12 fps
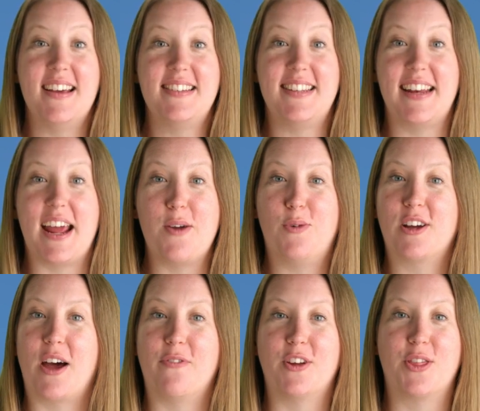Today we'll
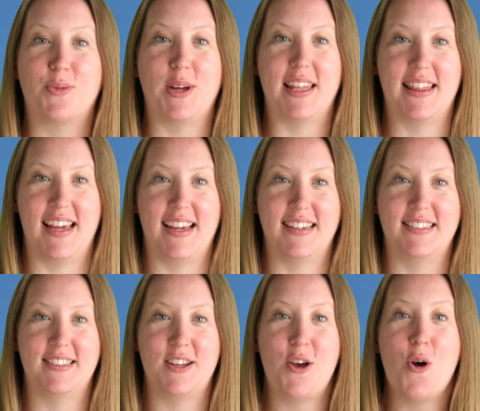cover three
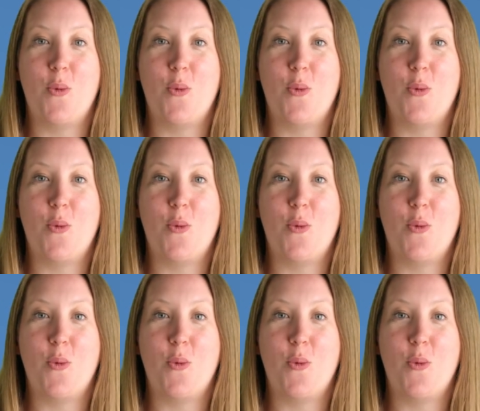things.